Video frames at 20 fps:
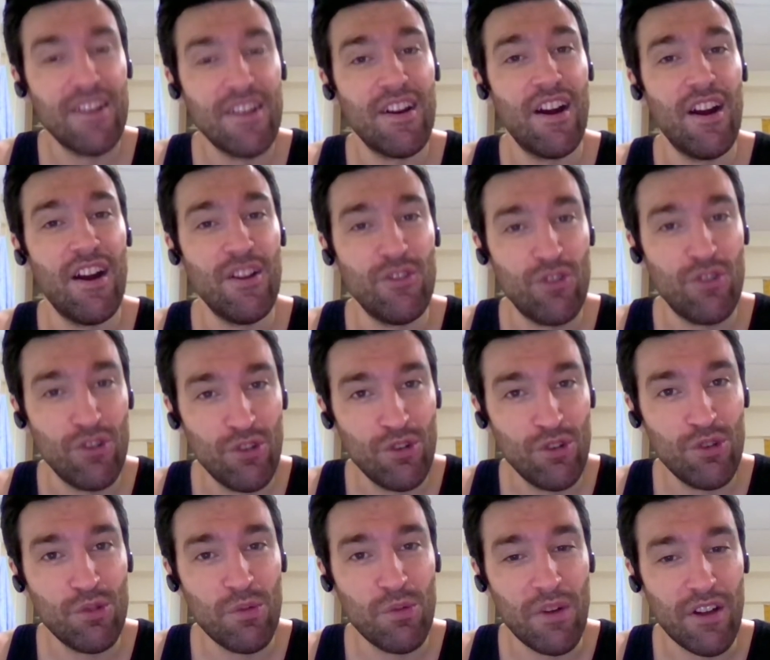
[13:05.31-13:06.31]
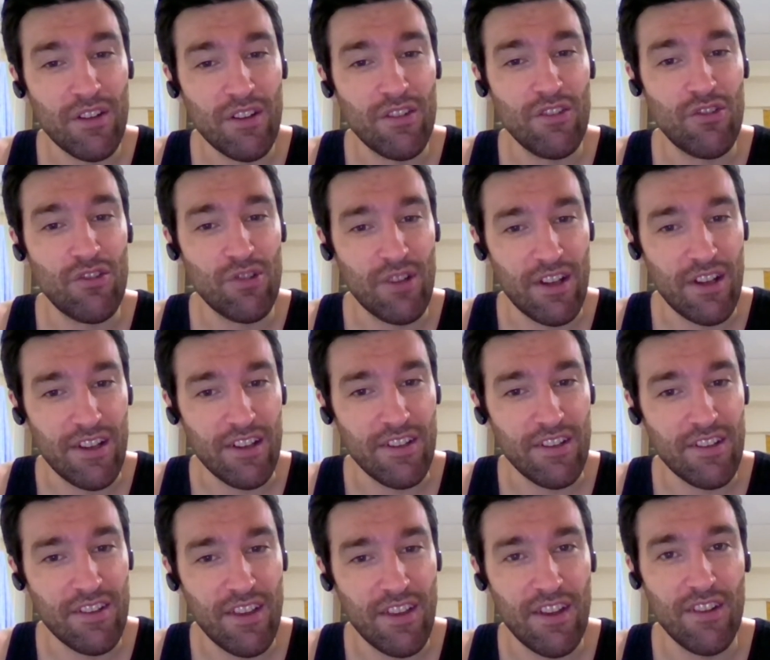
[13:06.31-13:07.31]
I do want to try
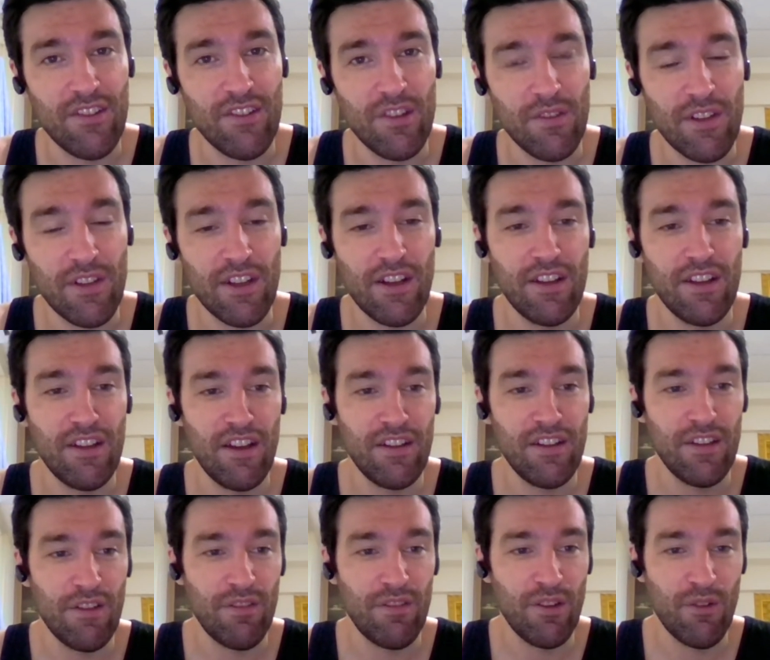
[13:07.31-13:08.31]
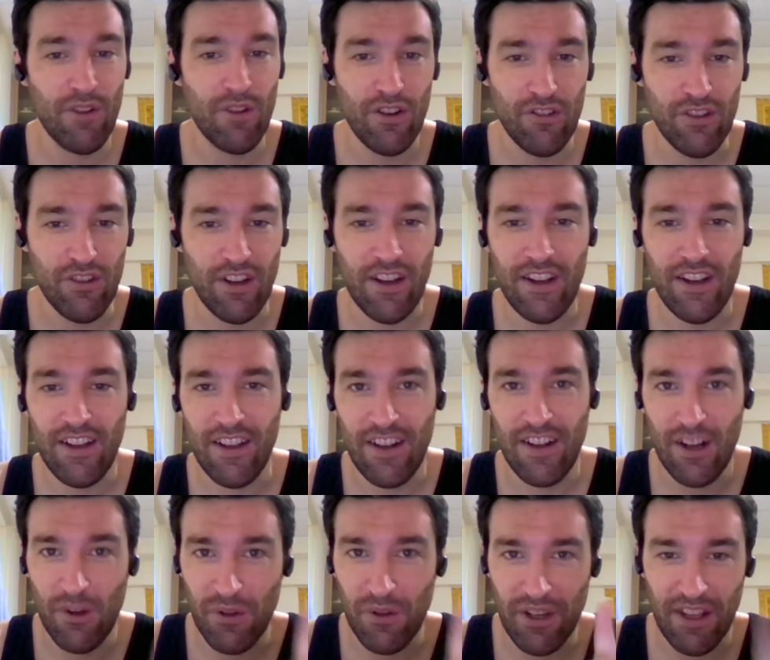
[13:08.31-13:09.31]
it. That is something I definitely want to try, and
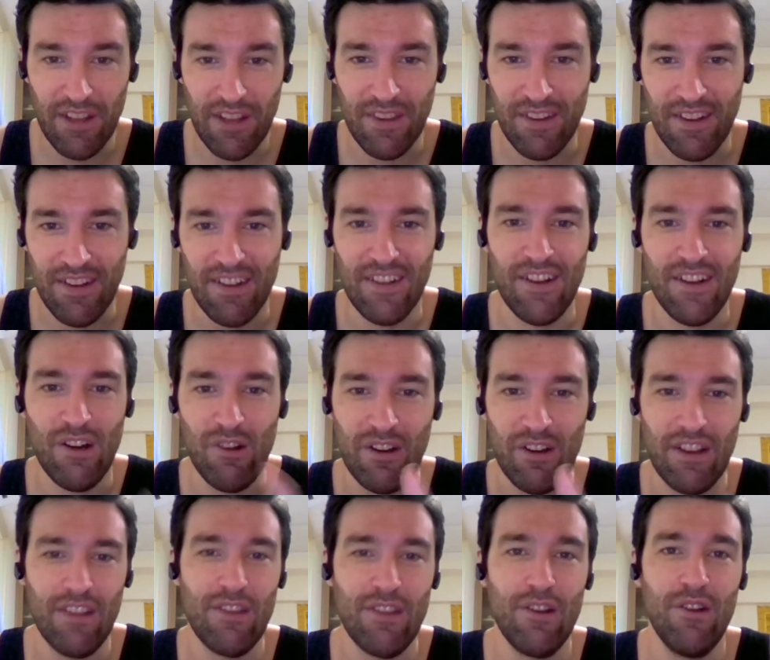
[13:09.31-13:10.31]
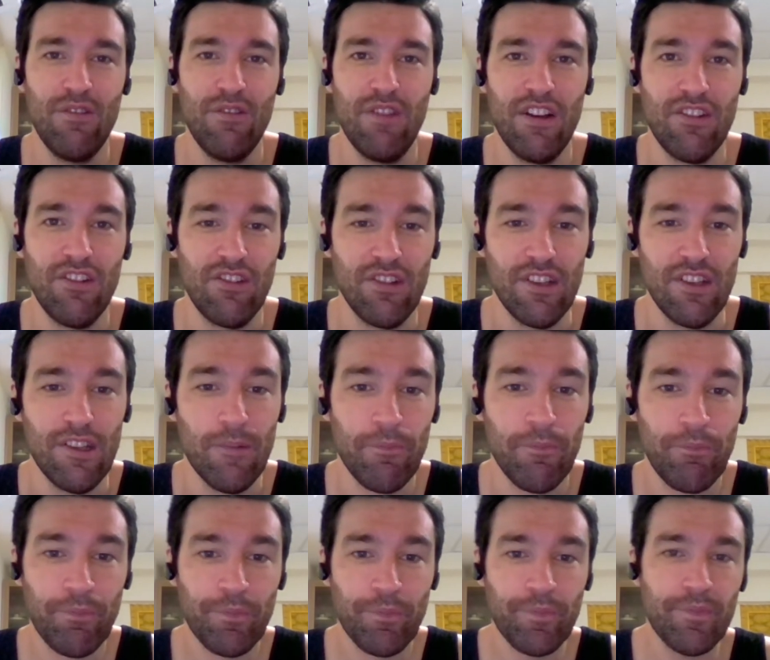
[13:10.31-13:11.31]
I will get there. I'll get there eventually.
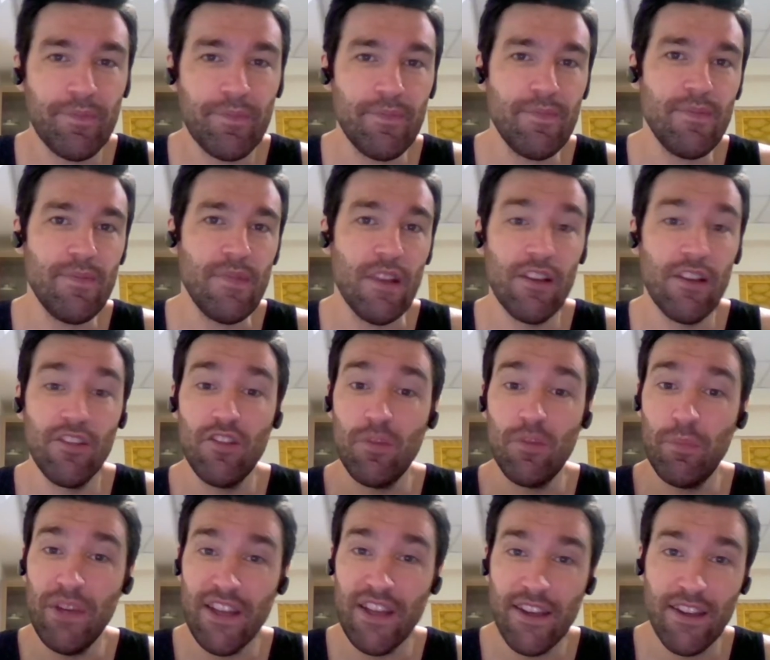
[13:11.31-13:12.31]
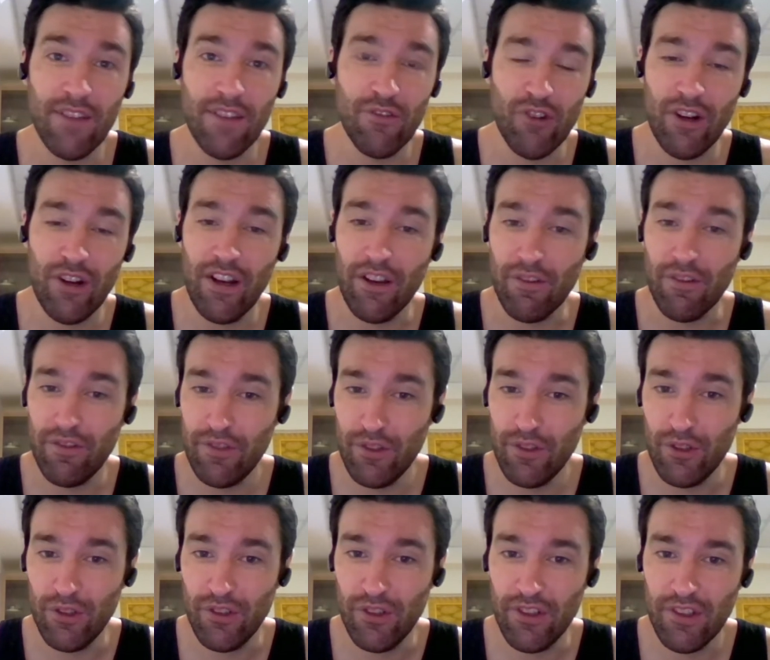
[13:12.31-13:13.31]
Speaking of trying
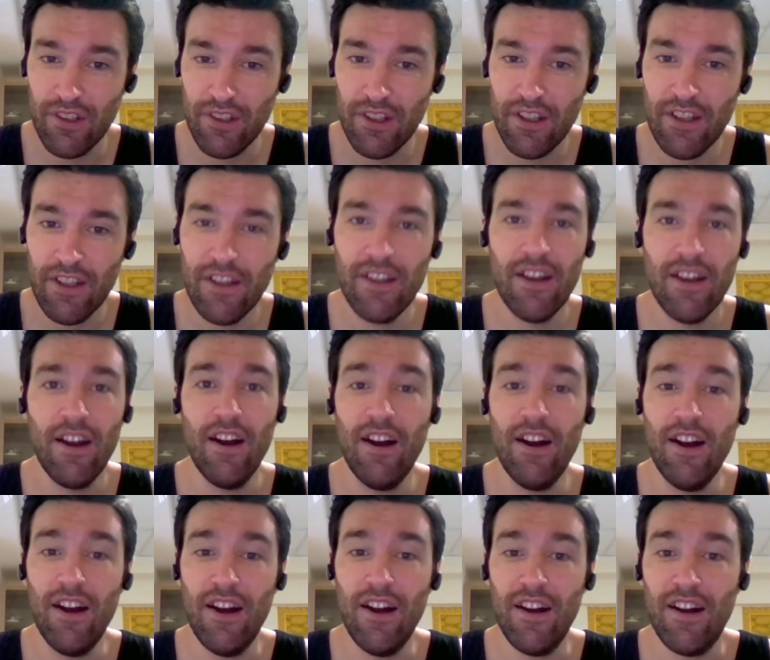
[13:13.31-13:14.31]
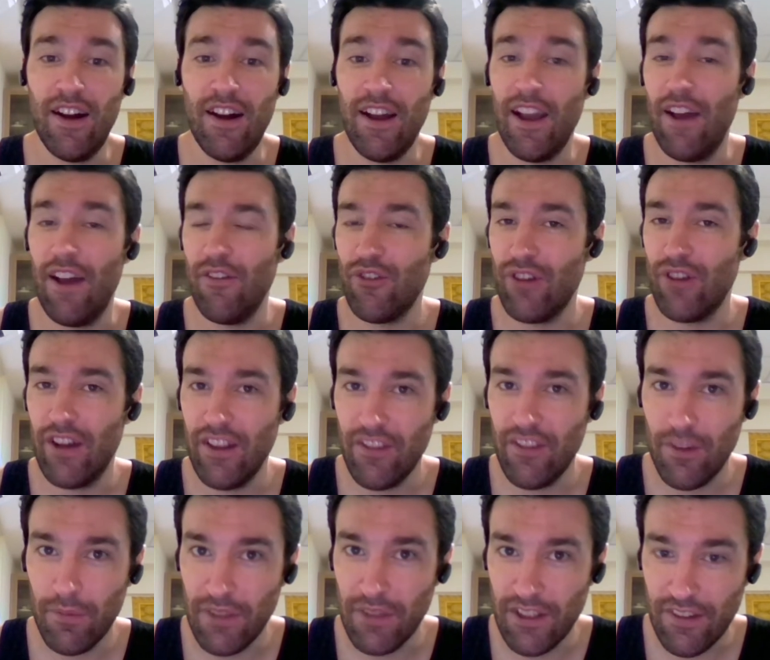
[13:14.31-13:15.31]
food, I have tried
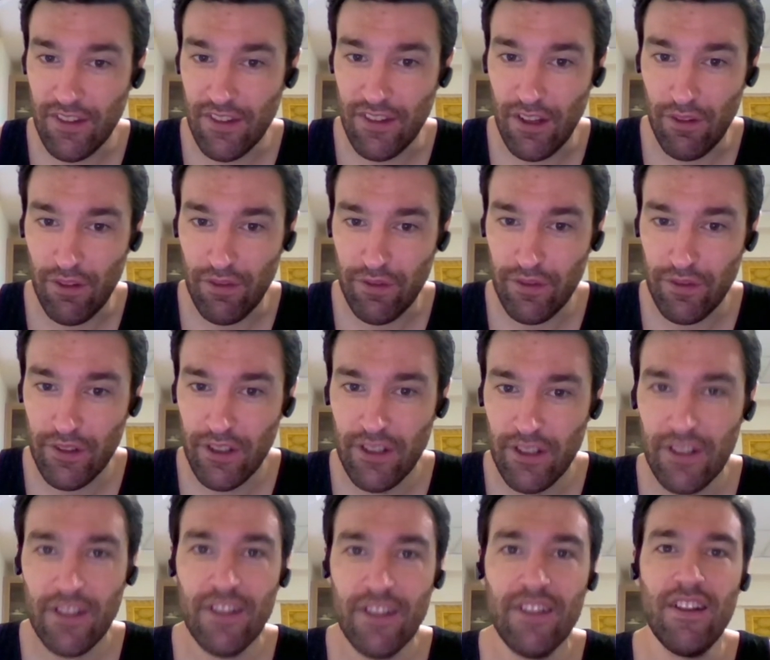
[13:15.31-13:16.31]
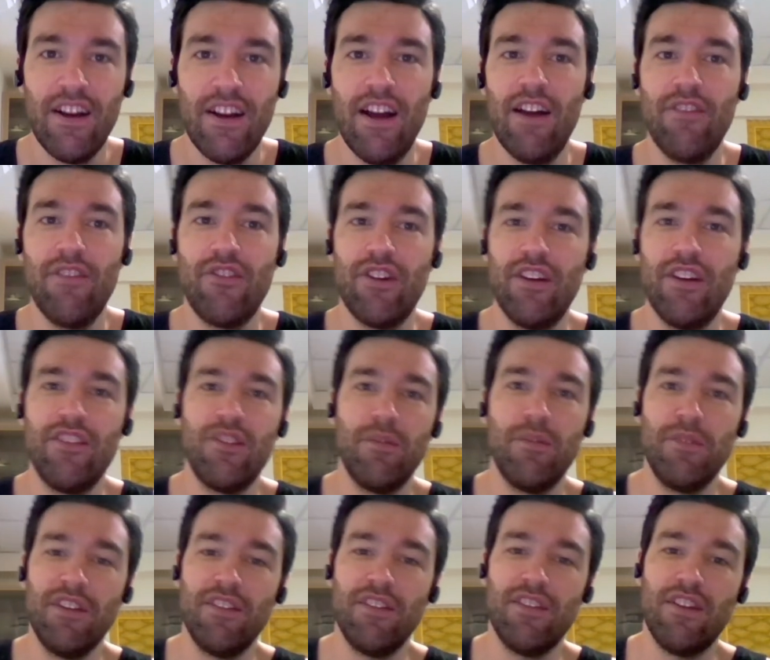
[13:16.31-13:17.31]
some neat stuff. I have tried some
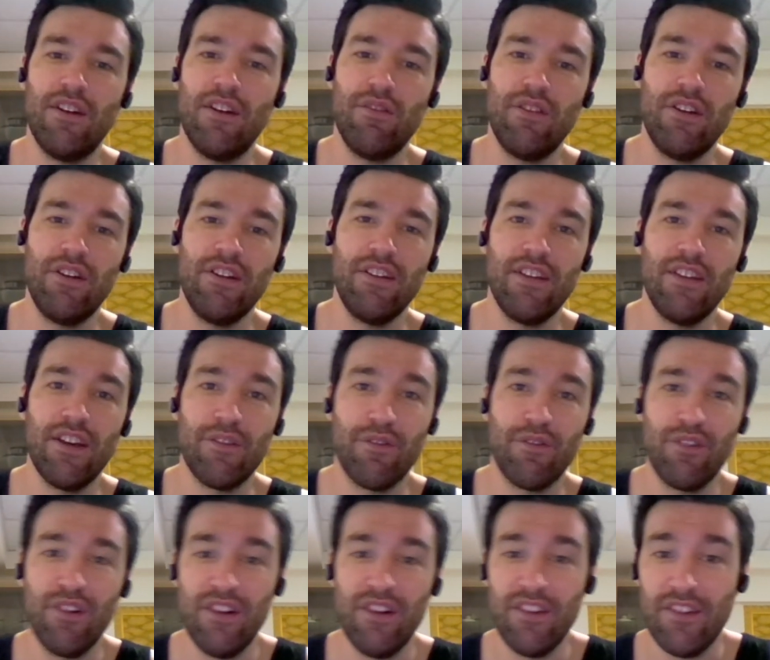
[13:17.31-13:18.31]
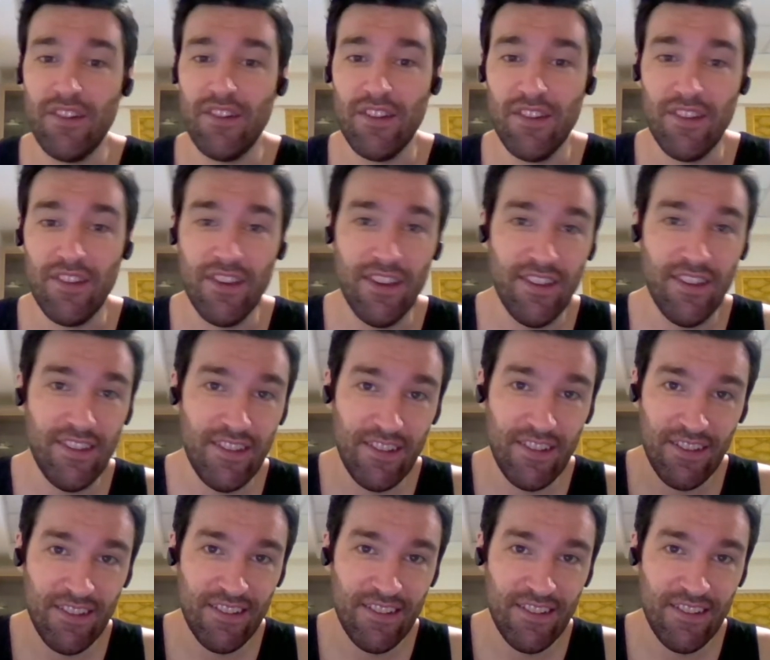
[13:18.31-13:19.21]
neat stuff here, like for instance, this.